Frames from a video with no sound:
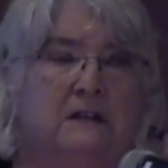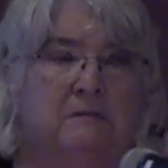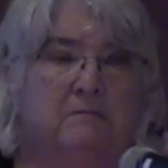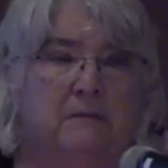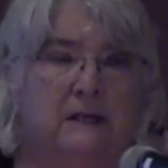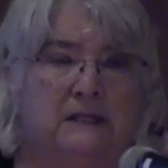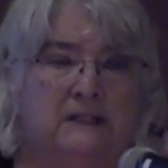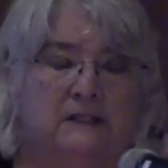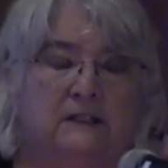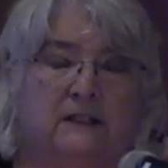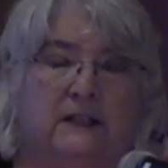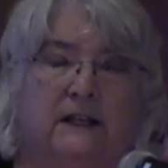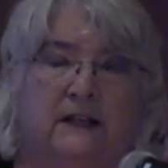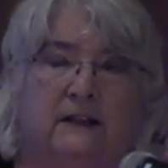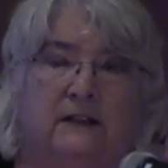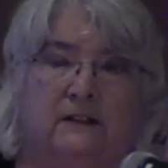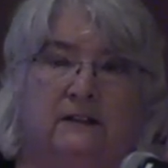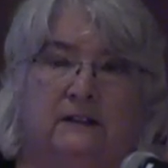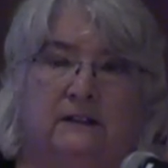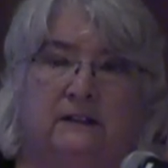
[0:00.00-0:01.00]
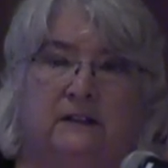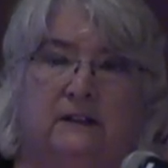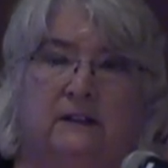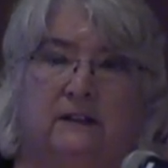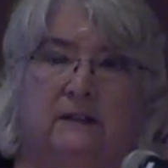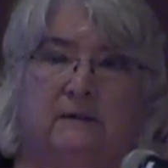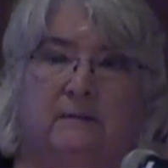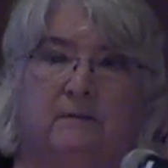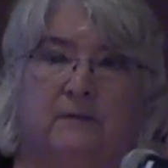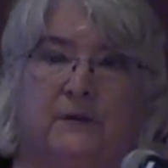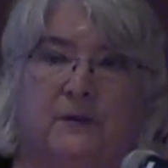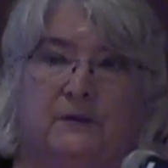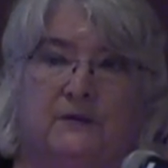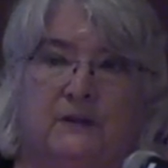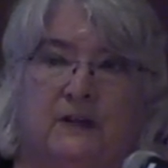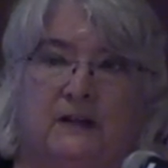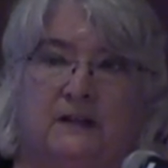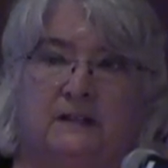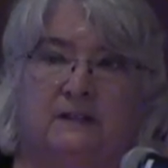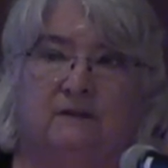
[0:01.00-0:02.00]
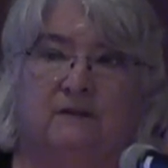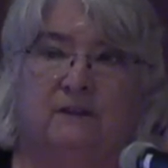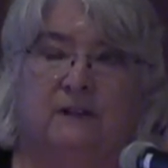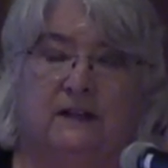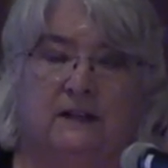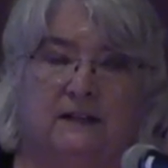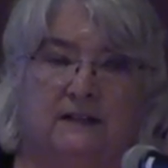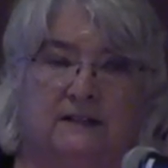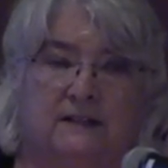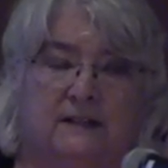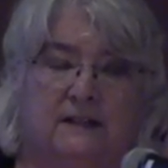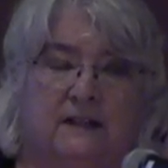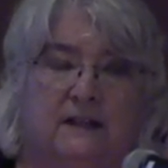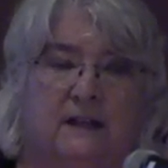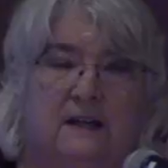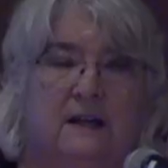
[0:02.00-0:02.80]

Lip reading: mental health, those kinds of things.